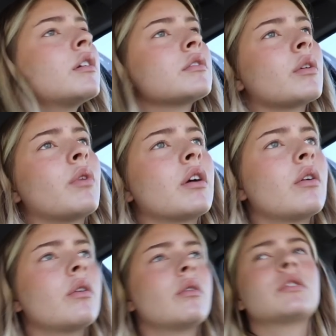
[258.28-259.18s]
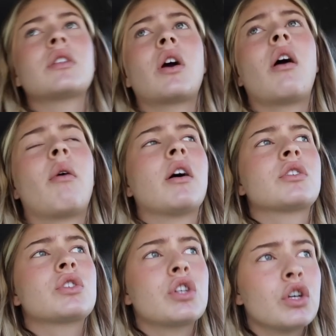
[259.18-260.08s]
so we want to go to the car
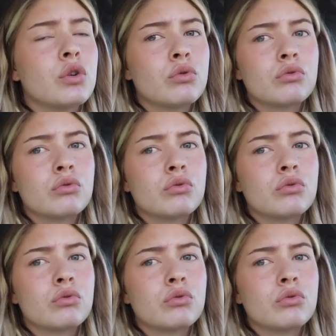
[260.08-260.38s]
wash too.